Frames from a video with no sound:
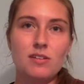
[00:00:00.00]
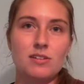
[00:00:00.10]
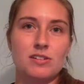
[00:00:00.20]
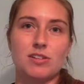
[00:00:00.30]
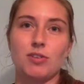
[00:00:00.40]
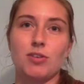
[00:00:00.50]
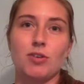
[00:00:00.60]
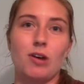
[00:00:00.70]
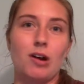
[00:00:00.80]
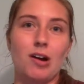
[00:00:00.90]
until you
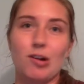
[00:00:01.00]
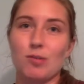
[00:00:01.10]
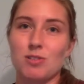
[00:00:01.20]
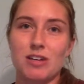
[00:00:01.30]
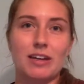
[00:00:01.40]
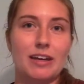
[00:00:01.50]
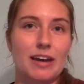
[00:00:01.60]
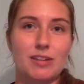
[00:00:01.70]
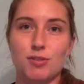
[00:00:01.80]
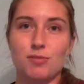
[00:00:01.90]
are 100%
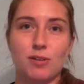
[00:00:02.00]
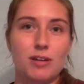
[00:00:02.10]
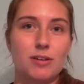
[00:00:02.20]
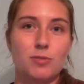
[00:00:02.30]
cancer-free,